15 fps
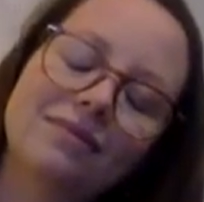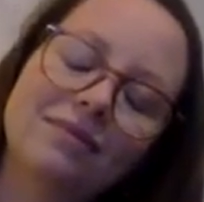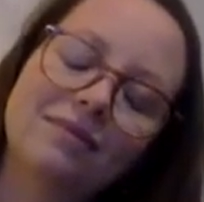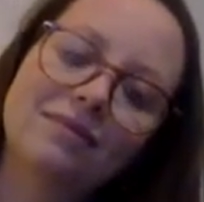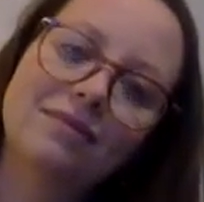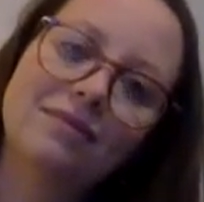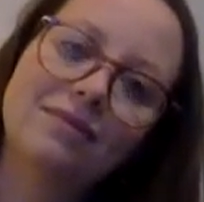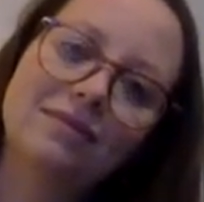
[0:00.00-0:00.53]

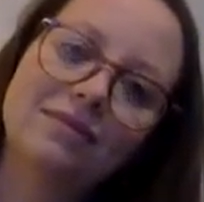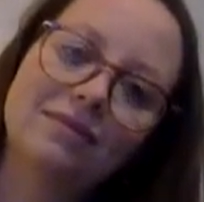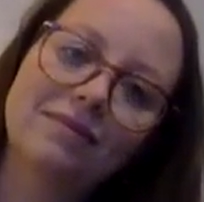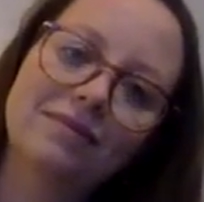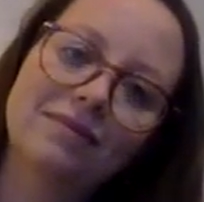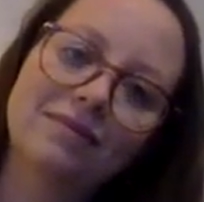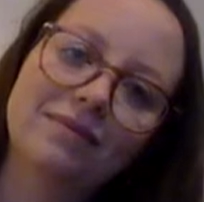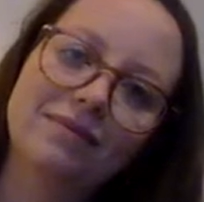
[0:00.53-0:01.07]

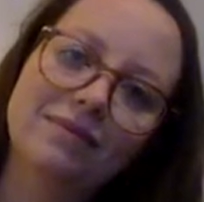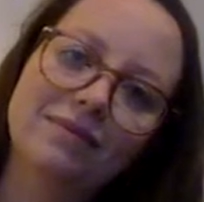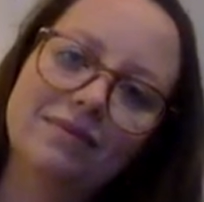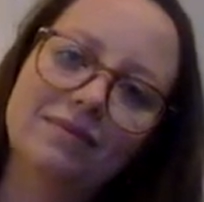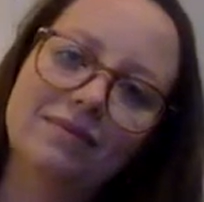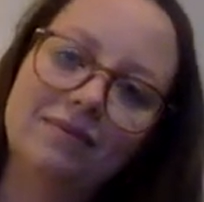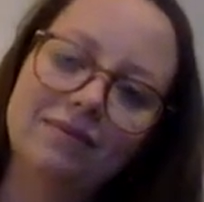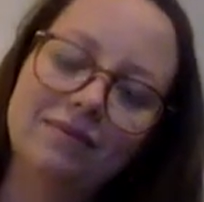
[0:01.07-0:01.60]

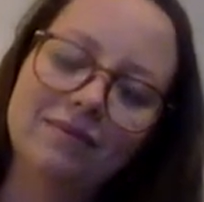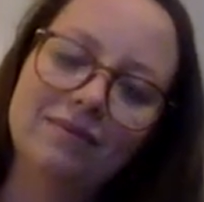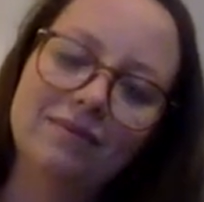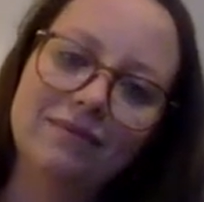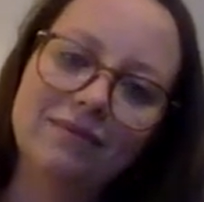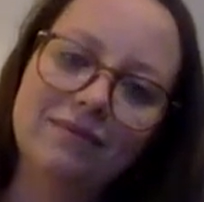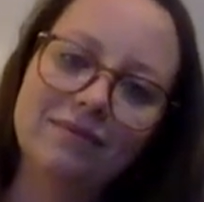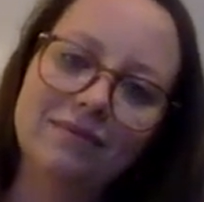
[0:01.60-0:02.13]

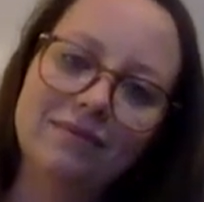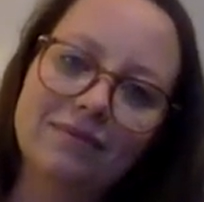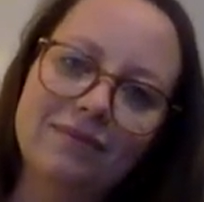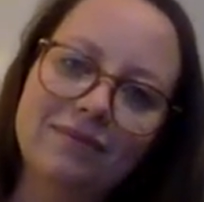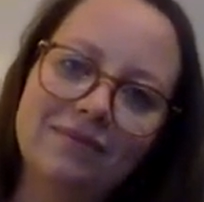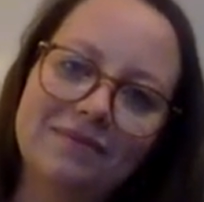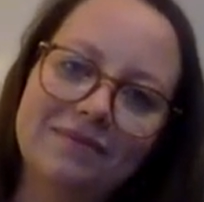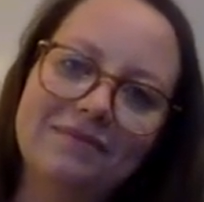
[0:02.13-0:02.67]

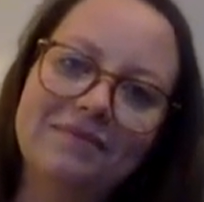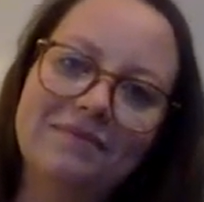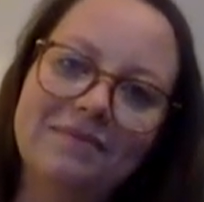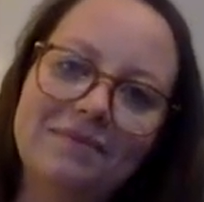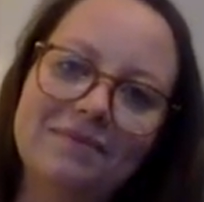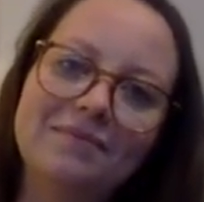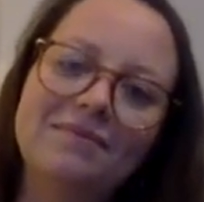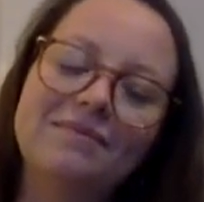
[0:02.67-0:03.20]

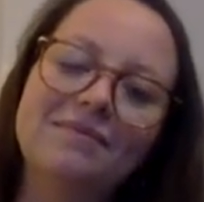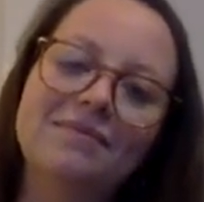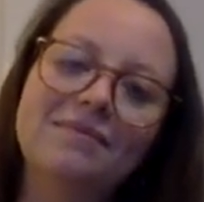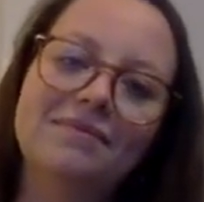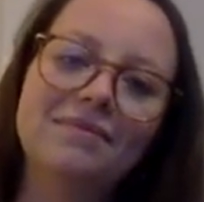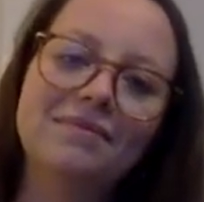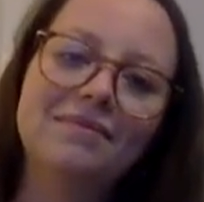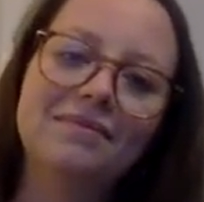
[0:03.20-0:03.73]

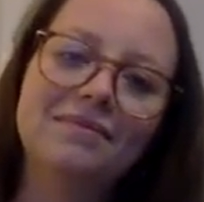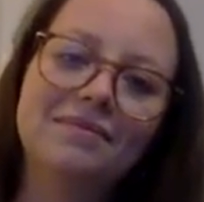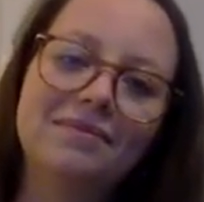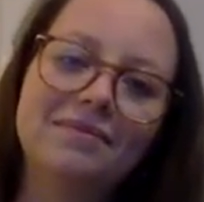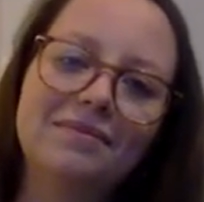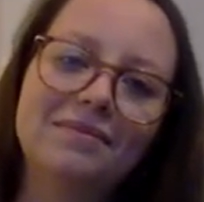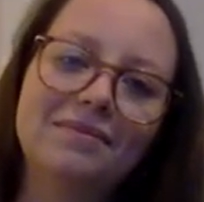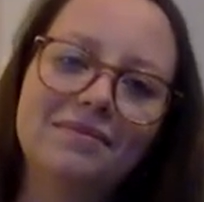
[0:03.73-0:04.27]

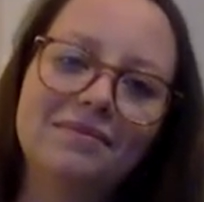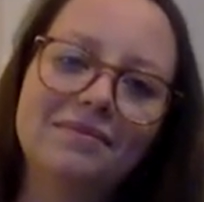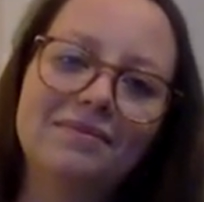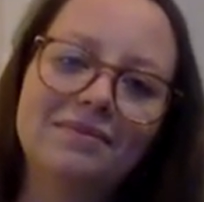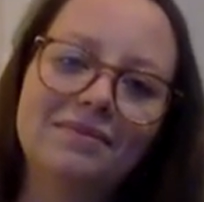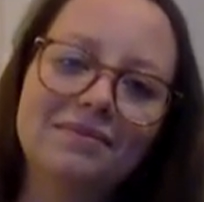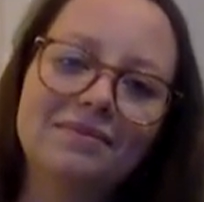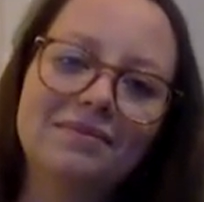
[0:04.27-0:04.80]

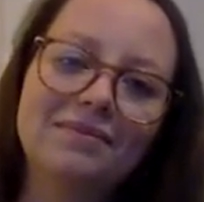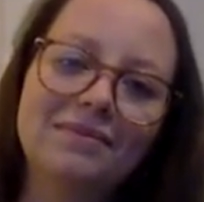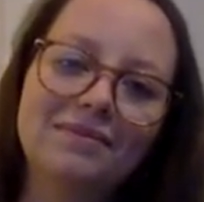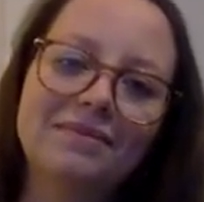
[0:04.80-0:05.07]
No words are spoken by the person on screen.